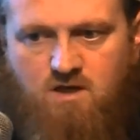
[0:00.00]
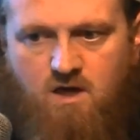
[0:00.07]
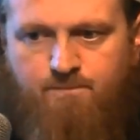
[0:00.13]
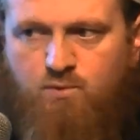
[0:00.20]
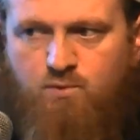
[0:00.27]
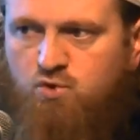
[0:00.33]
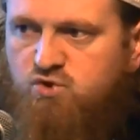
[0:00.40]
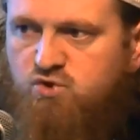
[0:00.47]
a
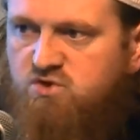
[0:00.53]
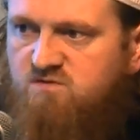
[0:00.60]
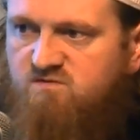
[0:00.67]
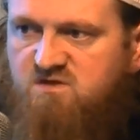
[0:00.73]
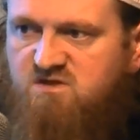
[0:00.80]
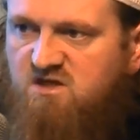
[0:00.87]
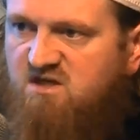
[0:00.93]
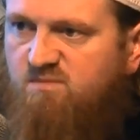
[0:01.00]
portion of the
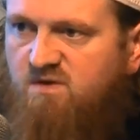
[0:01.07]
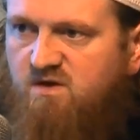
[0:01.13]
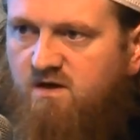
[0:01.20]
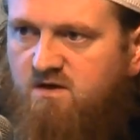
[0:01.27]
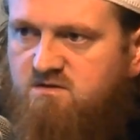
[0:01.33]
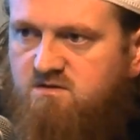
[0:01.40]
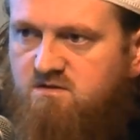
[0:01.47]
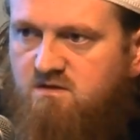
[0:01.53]

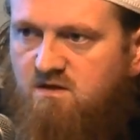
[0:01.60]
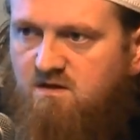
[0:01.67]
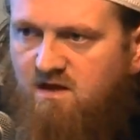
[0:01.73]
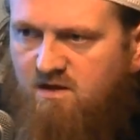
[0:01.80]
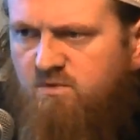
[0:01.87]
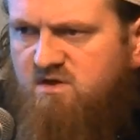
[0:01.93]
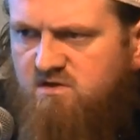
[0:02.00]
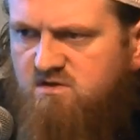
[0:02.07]
takbirat,
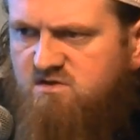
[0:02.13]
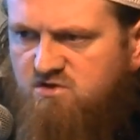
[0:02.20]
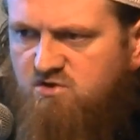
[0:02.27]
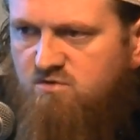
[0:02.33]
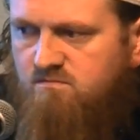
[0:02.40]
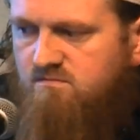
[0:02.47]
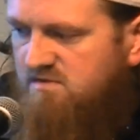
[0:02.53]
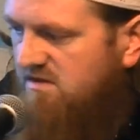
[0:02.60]
and we can
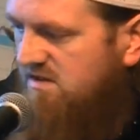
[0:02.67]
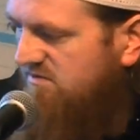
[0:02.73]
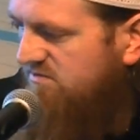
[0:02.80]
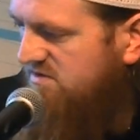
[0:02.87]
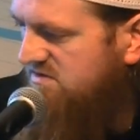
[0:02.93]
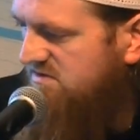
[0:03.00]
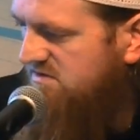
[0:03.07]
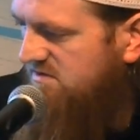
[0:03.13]
assume that there
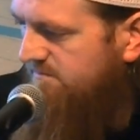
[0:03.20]
is